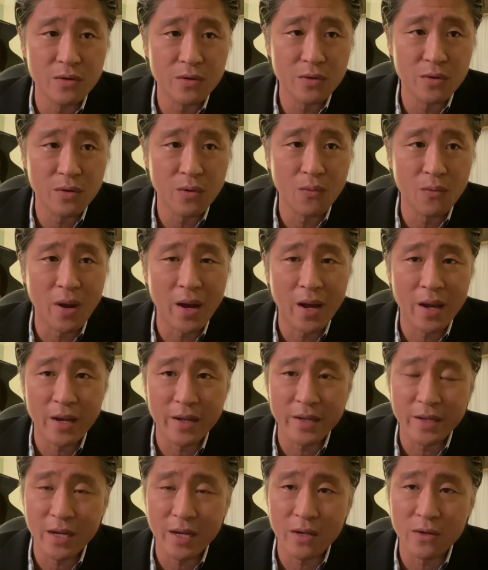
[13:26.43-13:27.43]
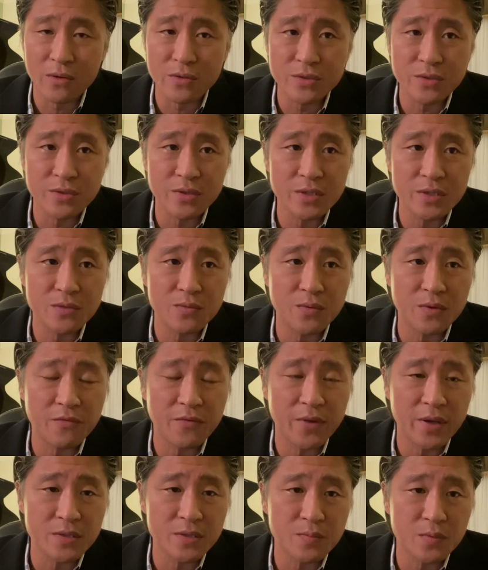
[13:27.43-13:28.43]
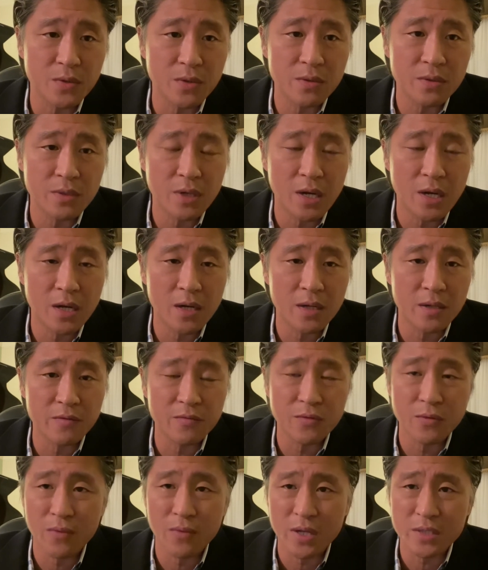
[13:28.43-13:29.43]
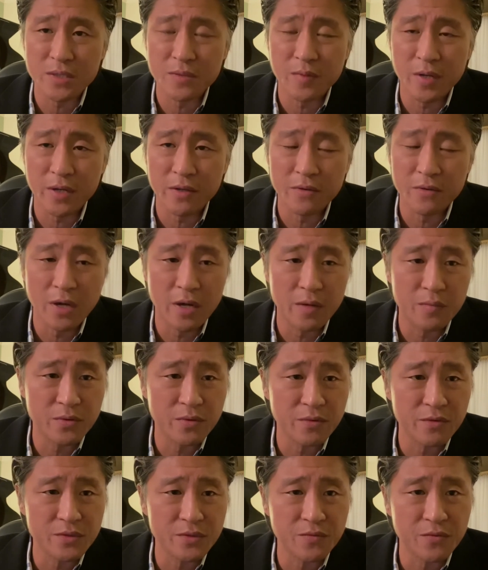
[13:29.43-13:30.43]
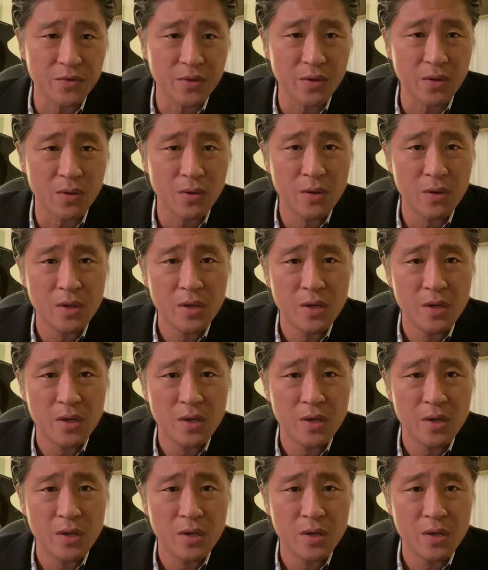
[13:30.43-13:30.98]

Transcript: why I got onto this one, Facebook. If you watched my previous video.